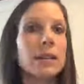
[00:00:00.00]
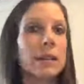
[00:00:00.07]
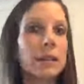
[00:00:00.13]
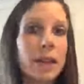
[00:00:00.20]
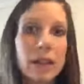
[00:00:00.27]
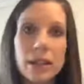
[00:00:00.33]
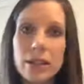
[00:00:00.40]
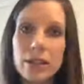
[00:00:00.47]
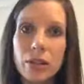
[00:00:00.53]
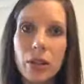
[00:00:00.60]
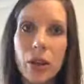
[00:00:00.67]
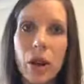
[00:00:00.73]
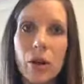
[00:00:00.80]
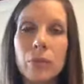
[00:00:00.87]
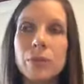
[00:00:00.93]
Decades
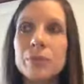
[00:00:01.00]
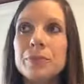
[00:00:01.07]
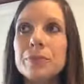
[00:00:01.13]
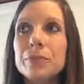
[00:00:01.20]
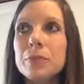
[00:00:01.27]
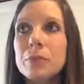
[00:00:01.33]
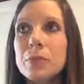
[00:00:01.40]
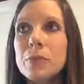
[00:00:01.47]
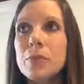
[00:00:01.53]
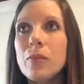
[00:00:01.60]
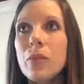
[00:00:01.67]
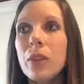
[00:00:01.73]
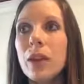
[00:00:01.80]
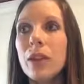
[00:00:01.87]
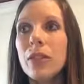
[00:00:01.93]
ago,
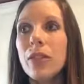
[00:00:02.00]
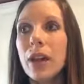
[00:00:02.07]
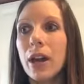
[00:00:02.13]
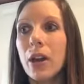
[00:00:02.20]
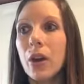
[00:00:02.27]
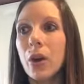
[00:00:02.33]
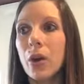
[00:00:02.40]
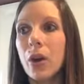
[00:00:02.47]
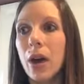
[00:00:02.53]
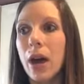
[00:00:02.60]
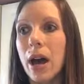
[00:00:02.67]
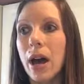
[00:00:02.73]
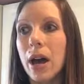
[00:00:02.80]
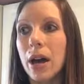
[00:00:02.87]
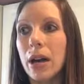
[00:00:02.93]

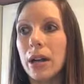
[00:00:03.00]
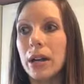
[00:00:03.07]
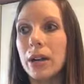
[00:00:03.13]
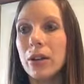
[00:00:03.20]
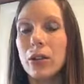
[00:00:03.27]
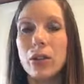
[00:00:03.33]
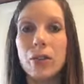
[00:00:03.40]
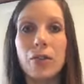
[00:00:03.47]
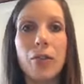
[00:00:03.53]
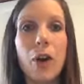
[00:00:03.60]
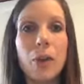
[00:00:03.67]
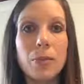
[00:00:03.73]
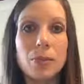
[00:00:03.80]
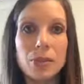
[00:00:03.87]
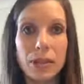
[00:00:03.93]
the
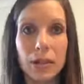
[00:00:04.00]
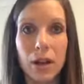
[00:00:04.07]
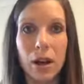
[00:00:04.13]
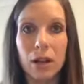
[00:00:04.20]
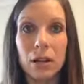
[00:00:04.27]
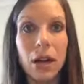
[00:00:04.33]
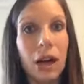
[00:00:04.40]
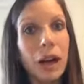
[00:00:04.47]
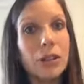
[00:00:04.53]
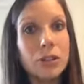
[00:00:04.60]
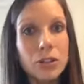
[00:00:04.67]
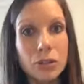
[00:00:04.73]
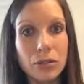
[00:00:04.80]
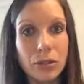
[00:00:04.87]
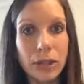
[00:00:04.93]
farmers in our
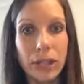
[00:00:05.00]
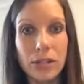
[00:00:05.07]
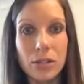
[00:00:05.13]
country